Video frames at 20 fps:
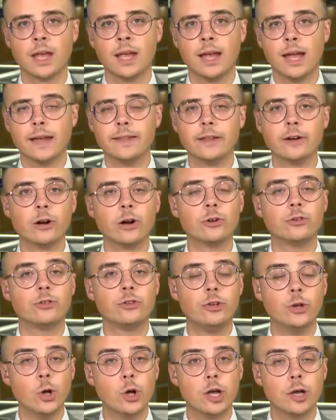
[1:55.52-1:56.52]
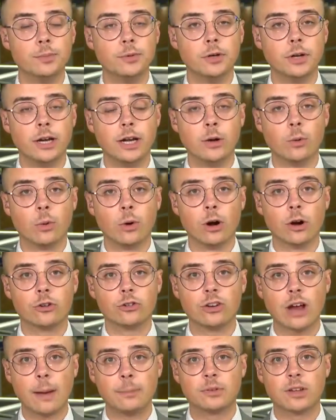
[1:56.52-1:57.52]
And there are two community
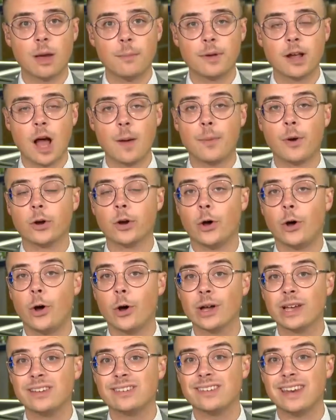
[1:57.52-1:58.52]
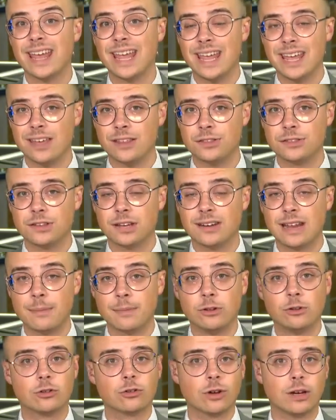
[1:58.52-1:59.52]
workshops coming up on August 8th to
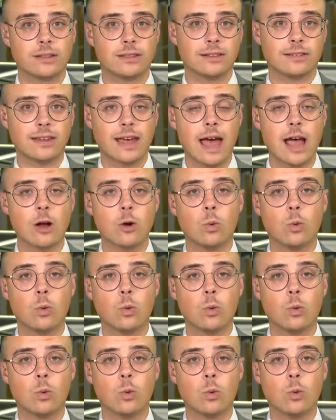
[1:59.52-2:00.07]
demonstrate the tech.